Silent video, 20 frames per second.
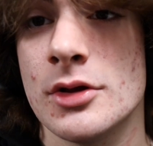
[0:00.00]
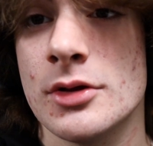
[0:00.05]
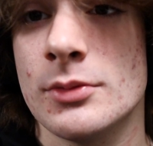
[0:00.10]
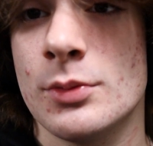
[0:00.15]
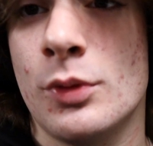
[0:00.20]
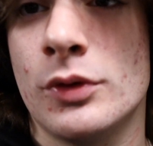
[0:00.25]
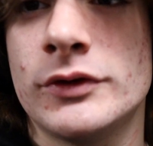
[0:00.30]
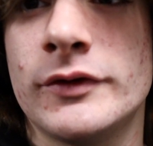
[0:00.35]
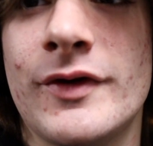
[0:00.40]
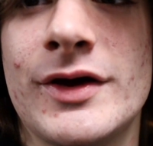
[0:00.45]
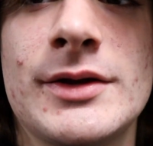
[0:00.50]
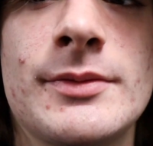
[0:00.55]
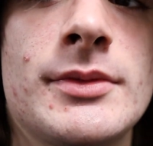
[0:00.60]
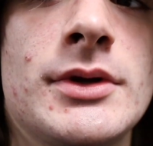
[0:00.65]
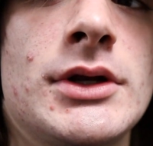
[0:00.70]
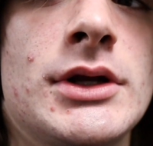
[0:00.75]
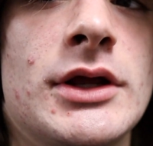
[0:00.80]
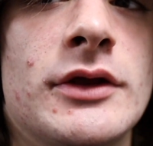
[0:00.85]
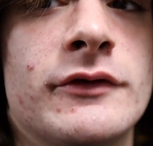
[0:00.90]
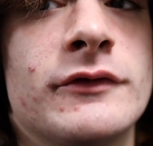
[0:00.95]

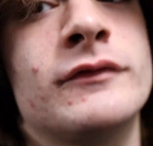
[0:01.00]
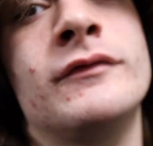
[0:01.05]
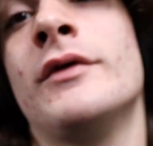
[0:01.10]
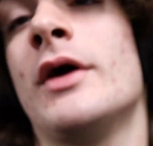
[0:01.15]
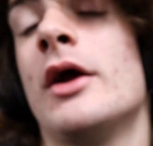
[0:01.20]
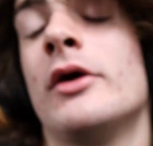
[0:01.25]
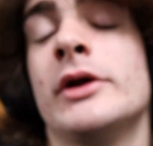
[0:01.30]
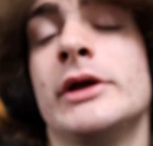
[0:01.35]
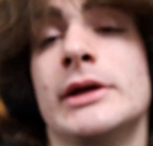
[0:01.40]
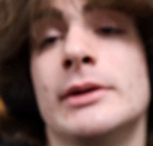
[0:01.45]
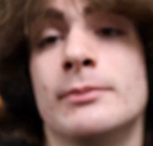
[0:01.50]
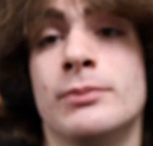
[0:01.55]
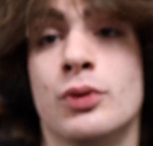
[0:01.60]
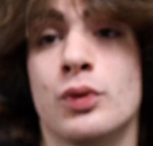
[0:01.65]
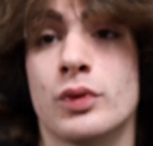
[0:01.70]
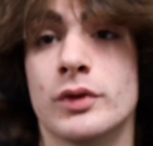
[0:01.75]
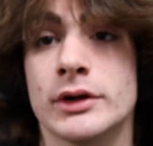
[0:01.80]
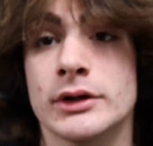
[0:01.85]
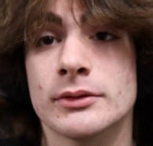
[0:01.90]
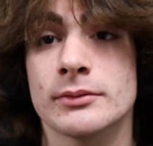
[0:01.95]
Multivitamin is very
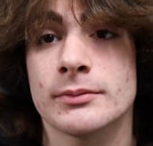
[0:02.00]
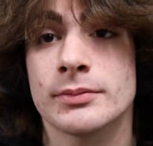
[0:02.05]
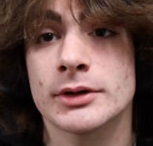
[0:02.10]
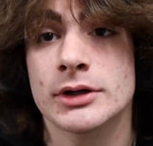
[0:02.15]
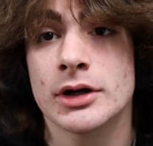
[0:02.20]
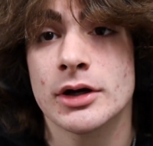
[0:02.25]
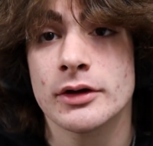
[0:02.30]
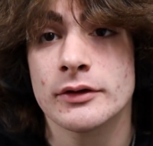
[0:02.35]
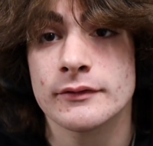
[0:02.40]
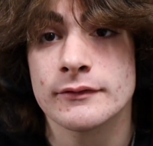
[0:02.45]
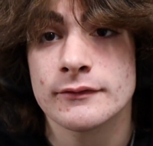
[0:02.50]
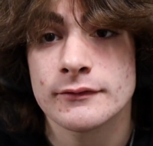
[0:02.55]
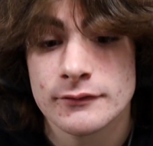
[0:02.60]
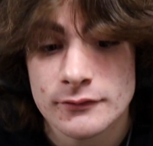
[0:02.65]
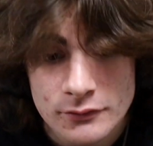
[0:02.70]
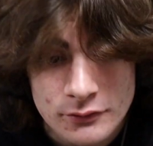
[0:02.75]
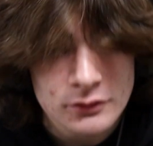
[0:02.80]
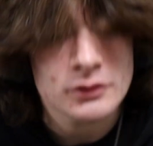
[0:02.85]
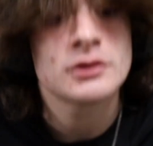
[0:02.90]
important because